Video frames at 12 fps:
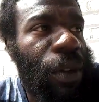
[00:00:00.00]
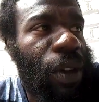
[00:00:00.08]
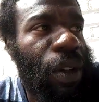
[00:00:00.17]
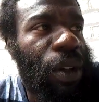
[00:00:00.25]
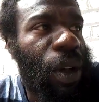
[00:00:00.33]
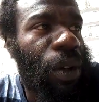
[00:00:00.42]

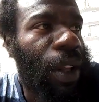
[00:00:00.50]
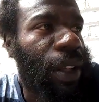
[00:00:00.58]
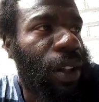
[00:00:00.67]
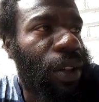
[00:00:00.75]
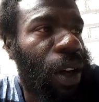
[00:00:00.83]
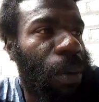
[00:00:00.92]
So, you know,
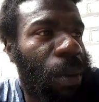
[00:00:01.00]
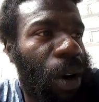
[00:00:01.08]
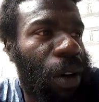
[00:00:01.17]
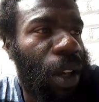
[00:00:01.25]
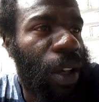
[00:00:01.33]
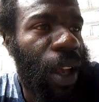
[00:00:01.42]
like the term
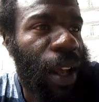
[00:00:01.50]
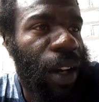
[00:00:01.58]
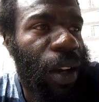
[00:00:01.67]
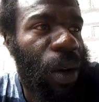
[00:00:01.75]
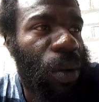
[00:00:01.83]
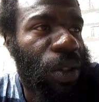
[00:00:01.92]
murky kind
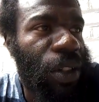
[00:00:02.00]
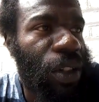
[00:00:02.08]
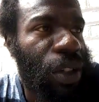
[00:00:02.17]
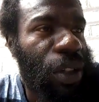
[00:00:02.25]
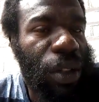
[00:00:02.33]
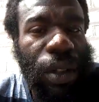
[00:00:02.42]
of goes
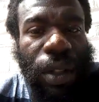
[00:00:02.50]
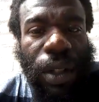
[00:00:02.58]
into